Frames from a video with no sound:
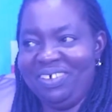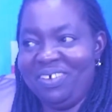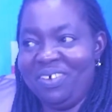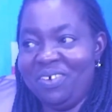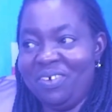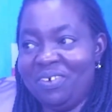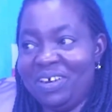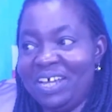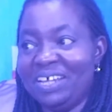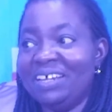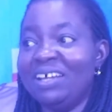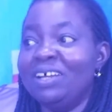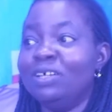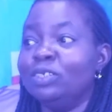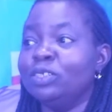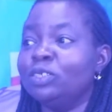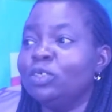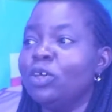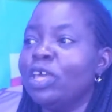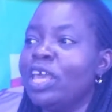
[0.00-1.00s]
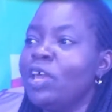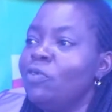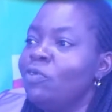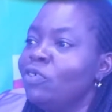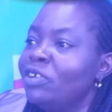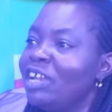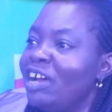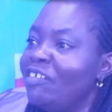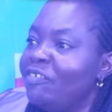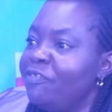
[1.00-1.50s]
all right? So he
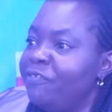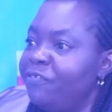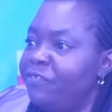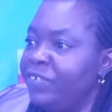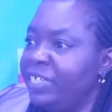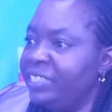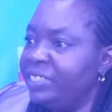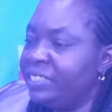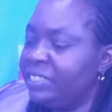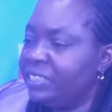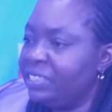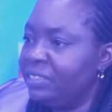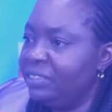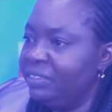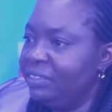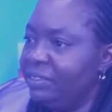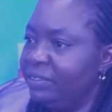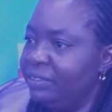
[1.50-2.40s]
would have faced